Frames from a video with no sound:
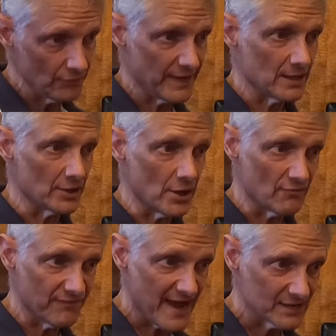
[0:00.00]
They could go
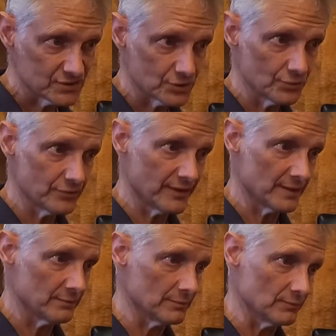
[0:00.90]
faster
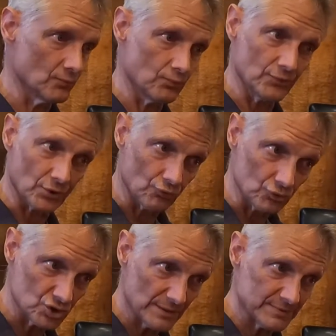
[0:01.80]
than the
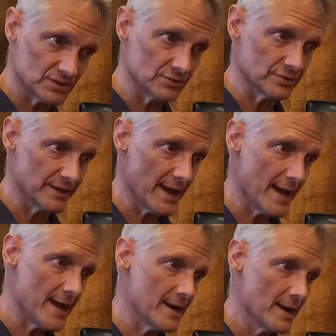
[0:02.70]
cruise ships do
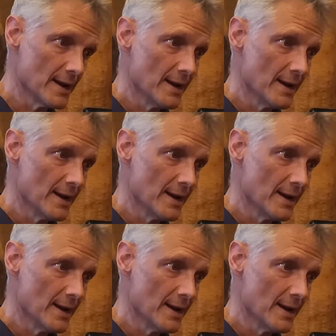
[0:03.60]
today.